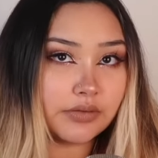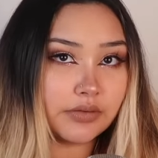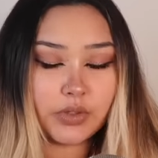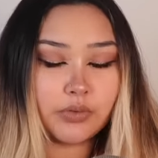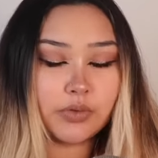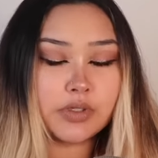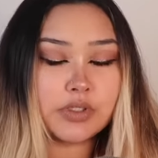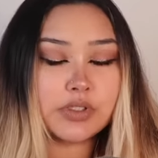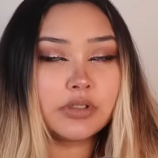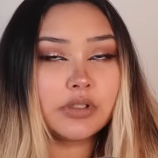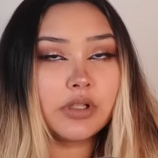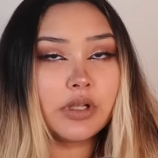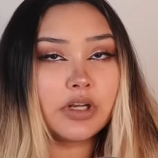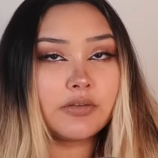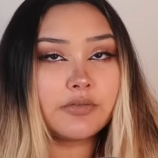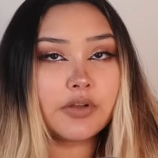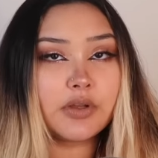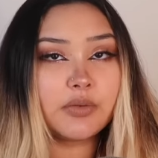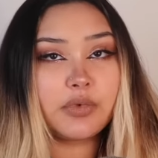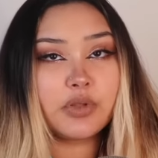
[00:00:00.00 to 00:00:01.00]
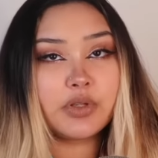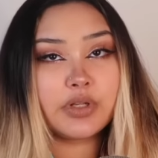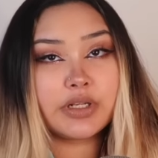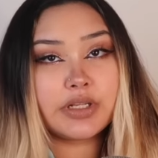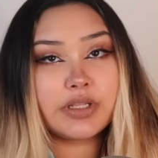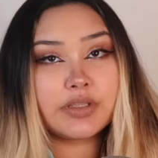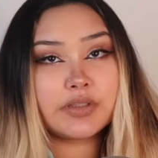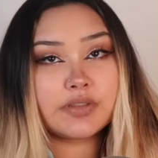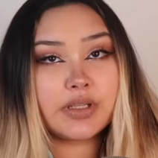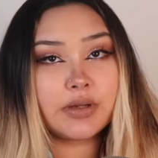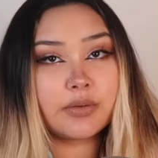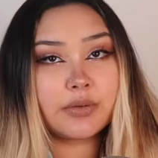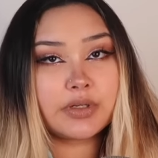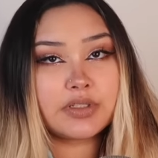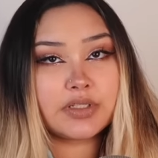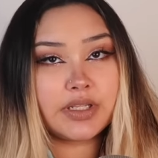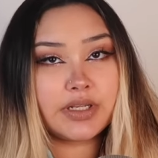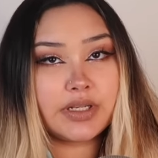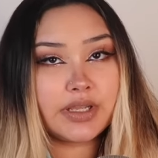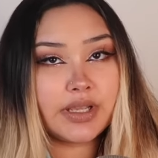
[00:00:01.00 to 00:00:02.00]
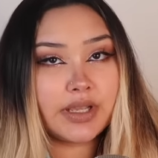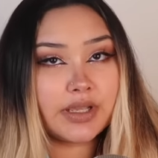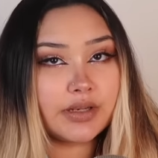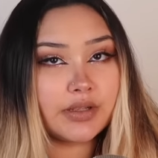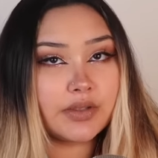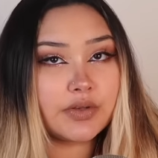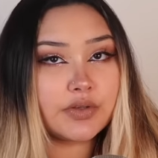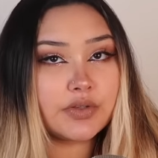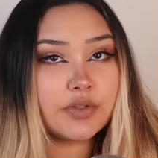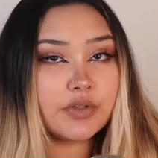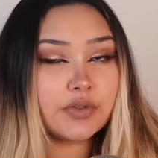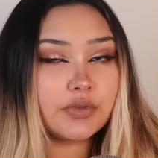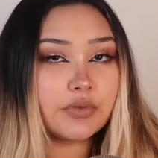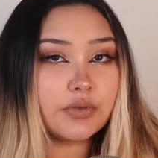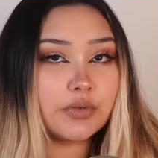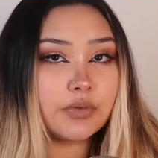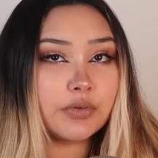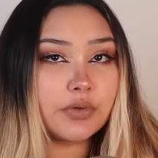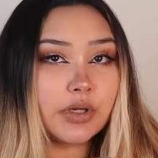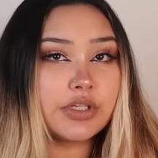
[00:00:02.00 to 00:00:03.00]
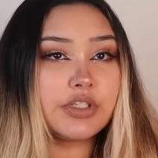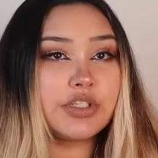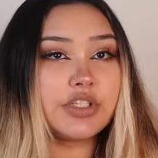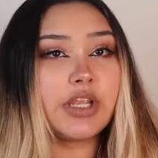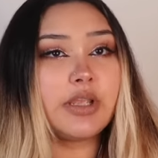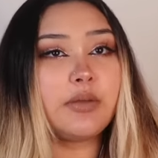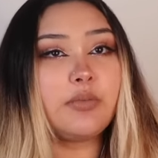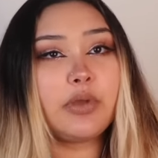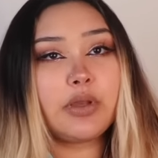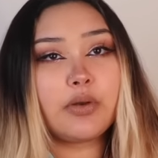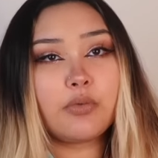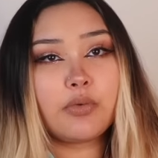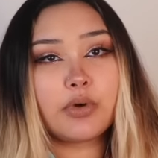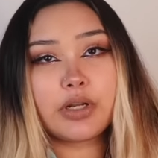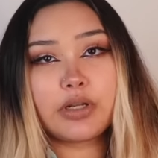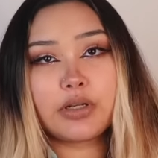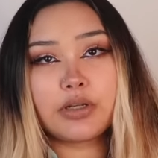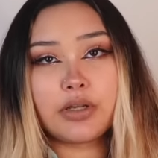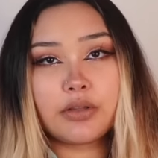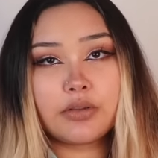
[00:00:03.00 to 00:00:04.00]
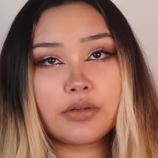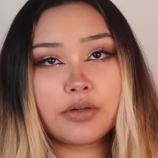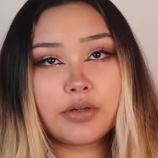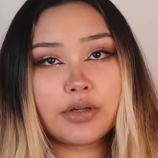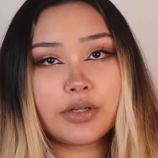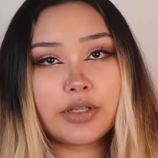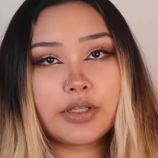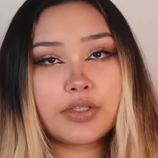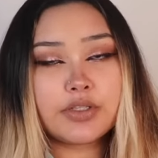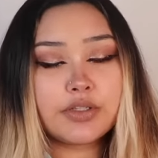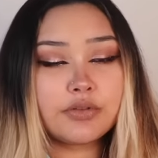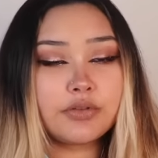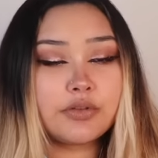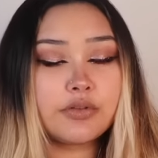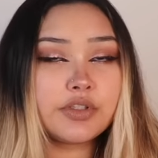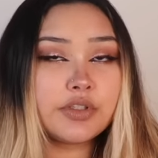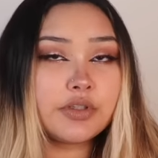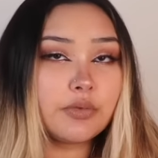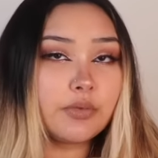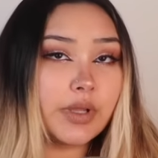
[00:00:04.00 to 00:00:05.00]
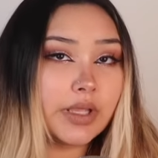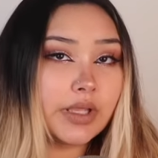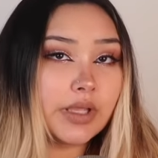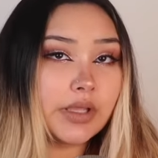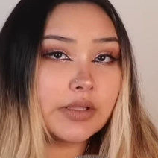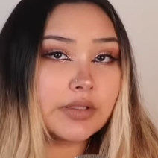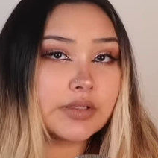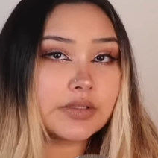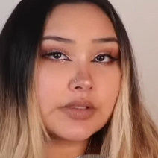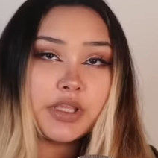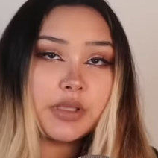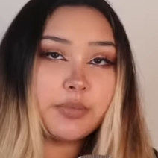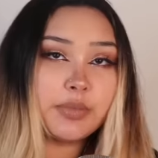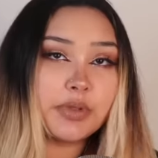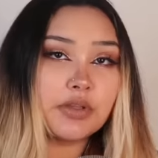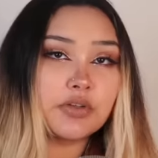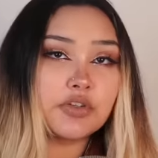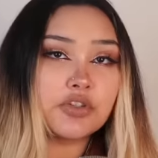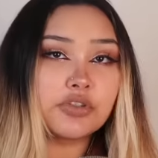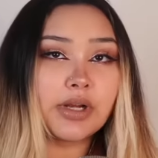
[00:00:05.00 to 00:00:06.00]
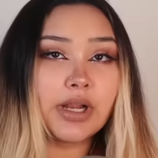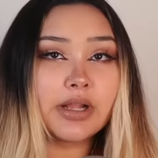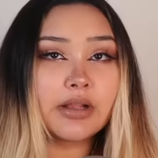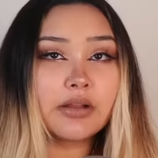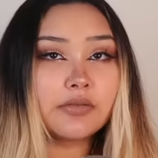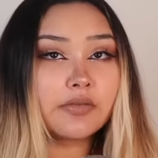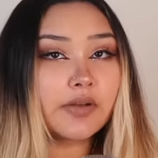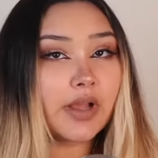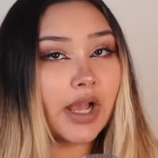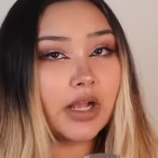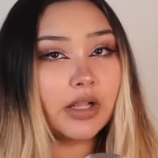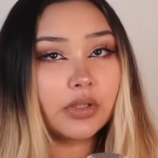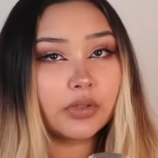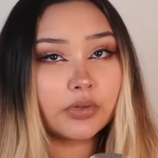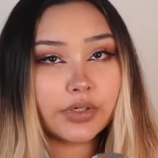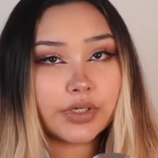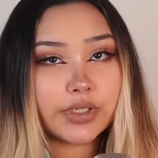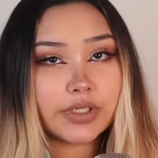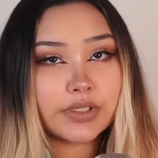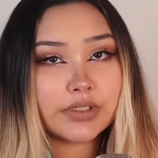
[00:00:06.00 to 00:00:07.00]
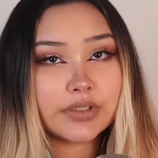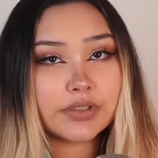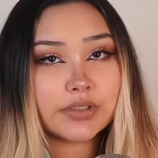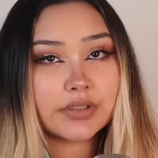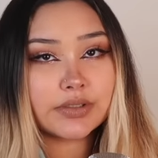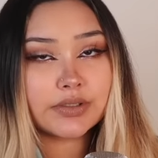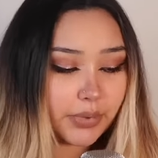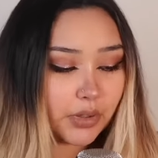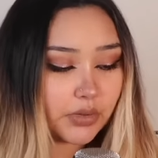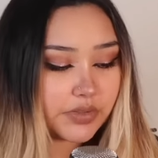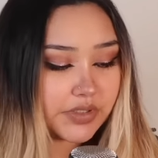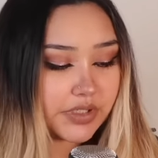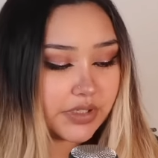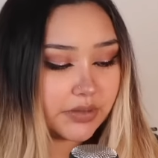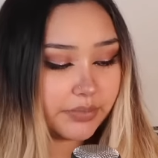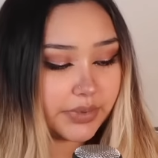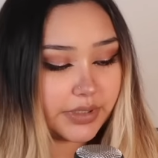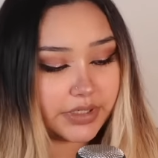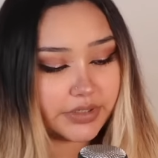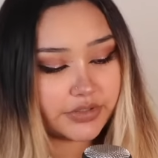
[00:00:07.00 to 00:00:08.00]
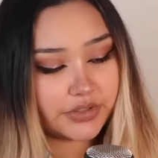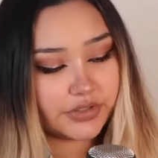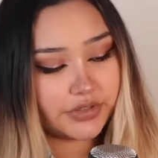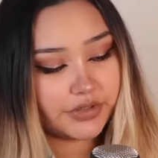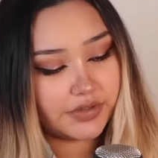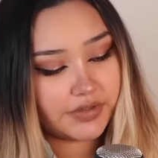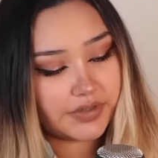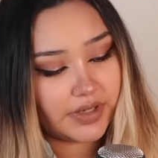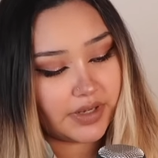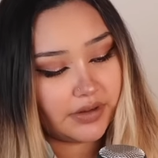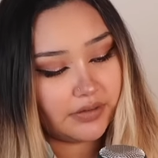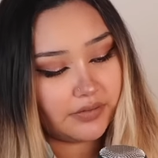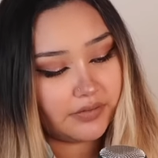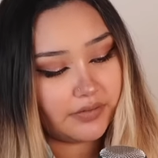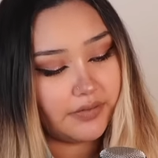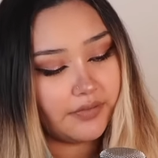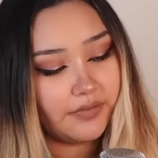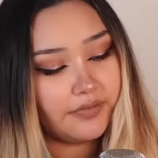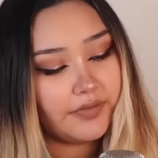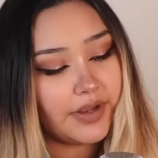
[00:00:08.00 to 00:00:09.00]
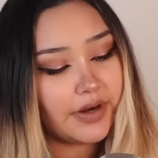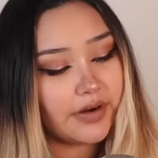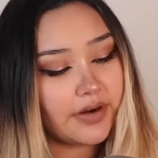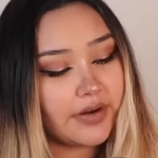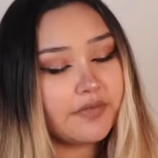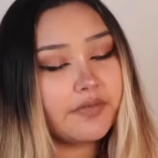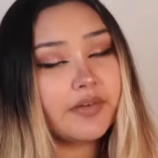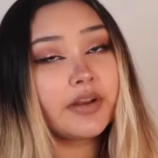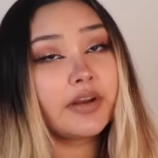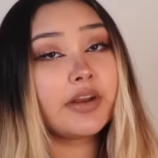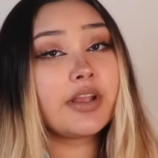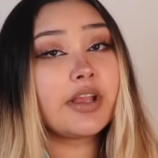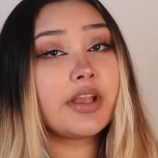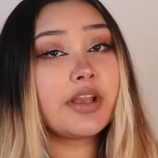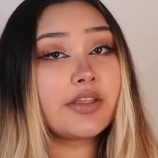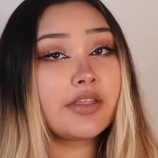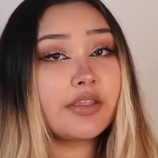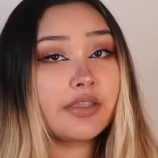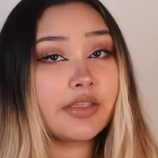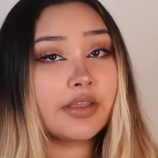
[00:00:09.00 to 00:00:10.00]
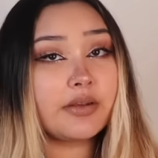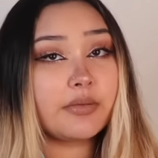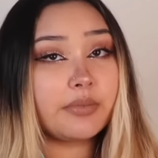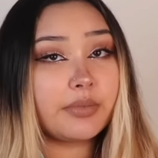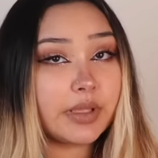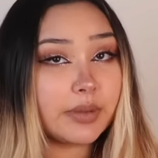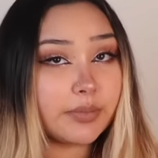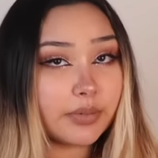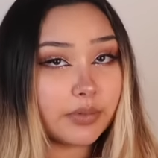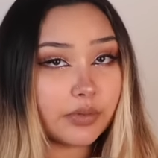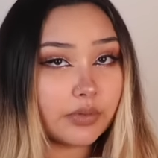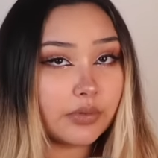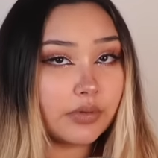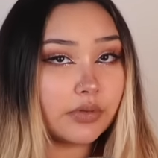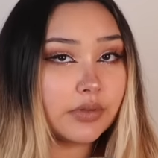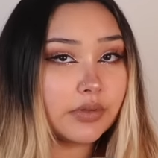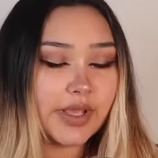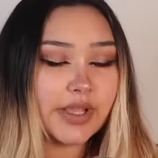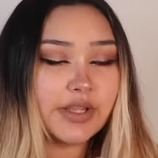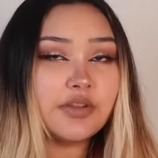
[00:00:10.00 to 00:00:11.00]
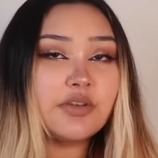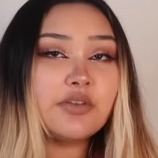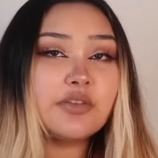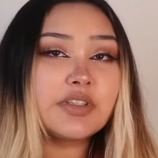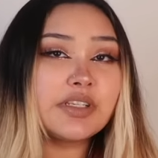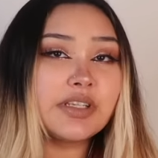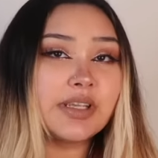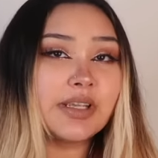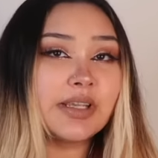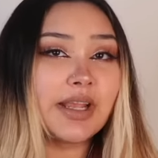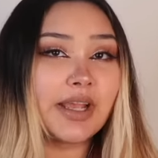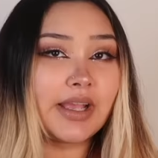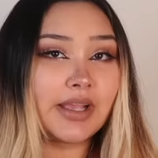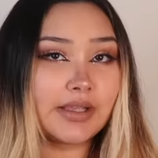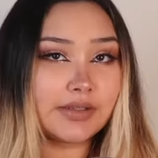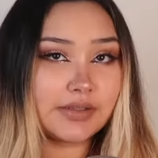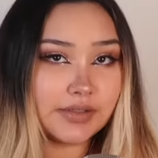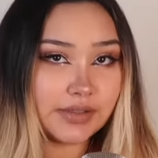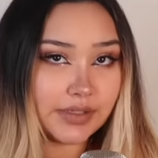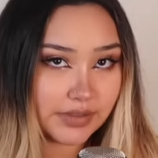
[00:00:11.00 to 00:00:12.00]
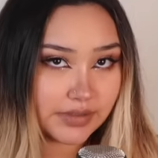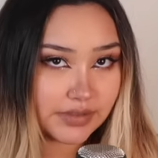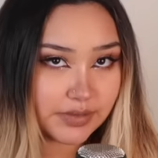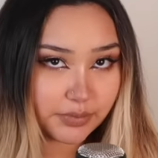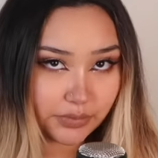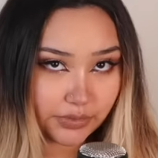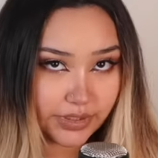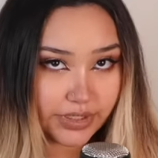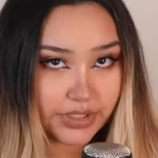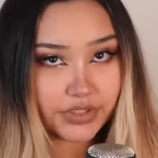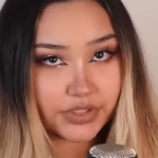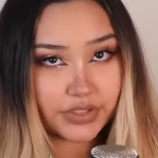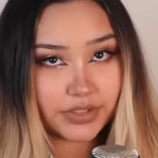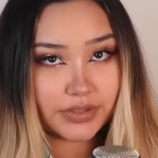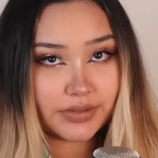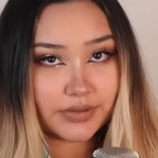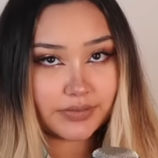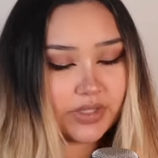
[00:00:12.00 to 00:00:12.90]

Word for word: There was a lot of communities that were dedicated to shaming one another into losing weight, keeping track of calories, posting pictures of very, very thin people, and using it as inspiration.